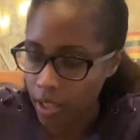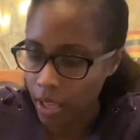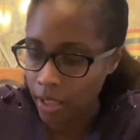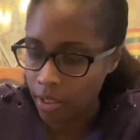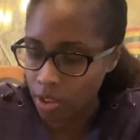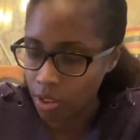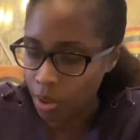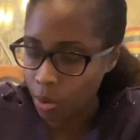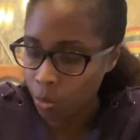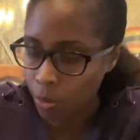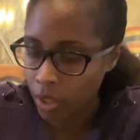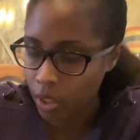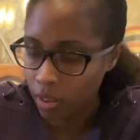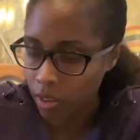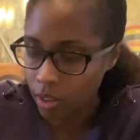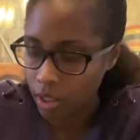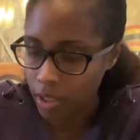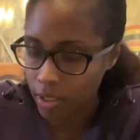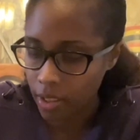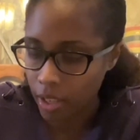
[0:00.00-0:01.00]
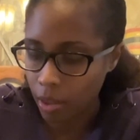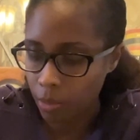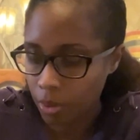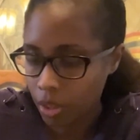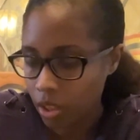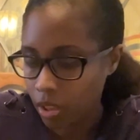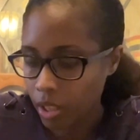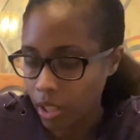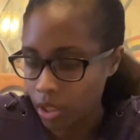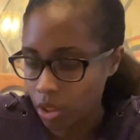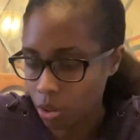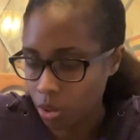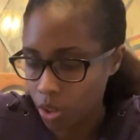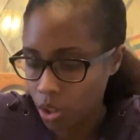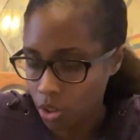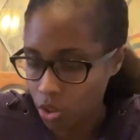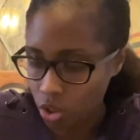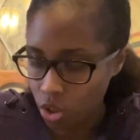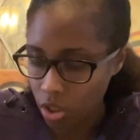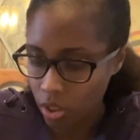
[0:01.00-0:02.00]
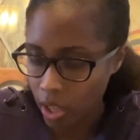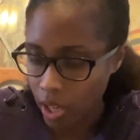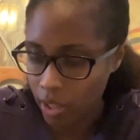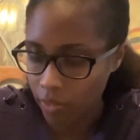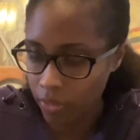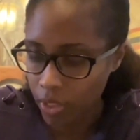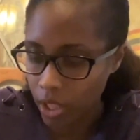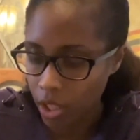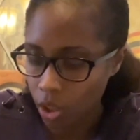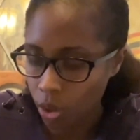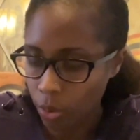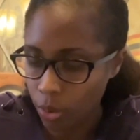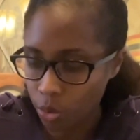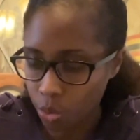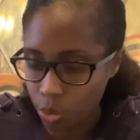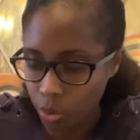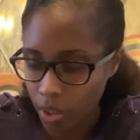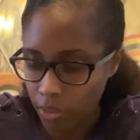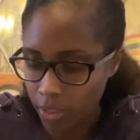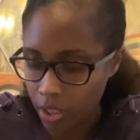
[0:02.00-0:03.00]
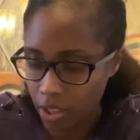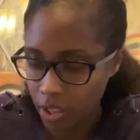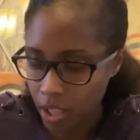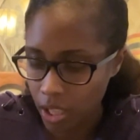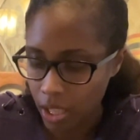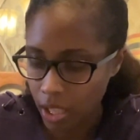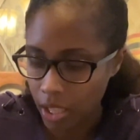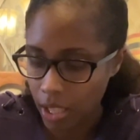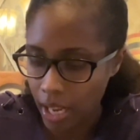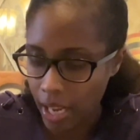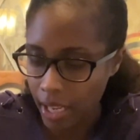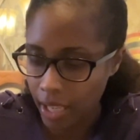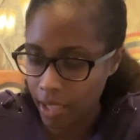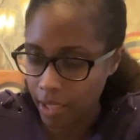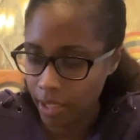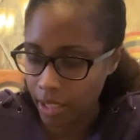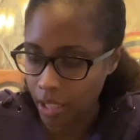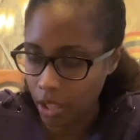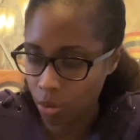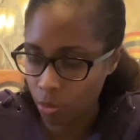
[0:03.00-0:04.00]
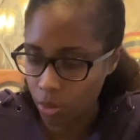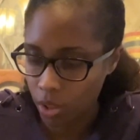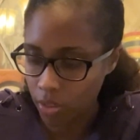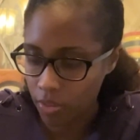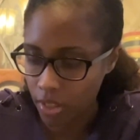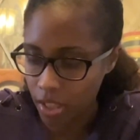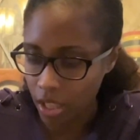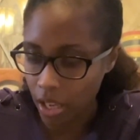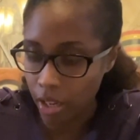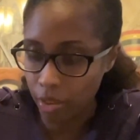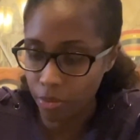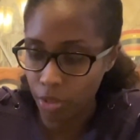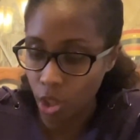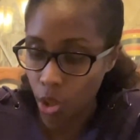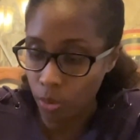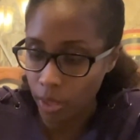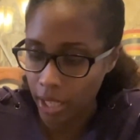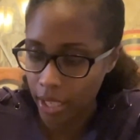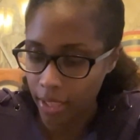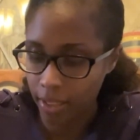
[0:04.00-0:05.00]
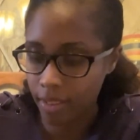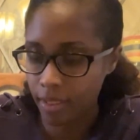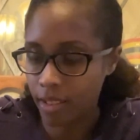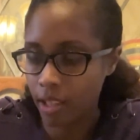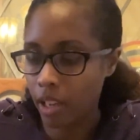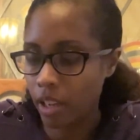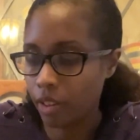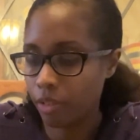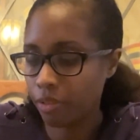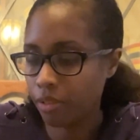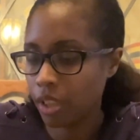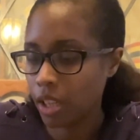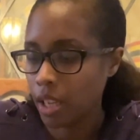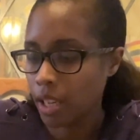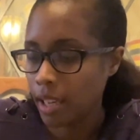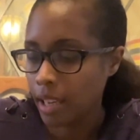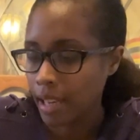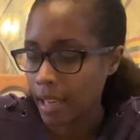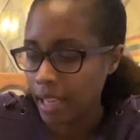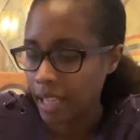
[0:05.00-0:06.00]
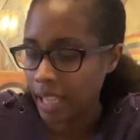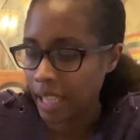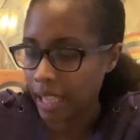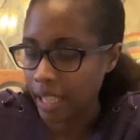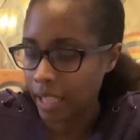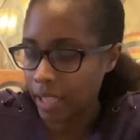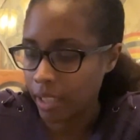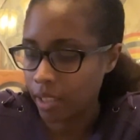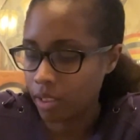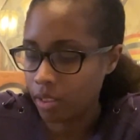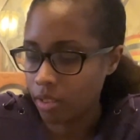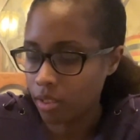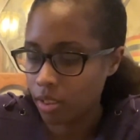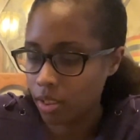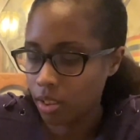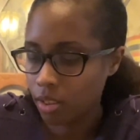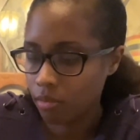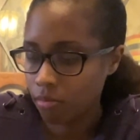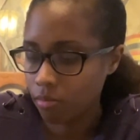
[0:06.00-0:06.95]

And so one of the things that I really like doing is just kind of like going through everything and getting rid of stuff, donating stuff, and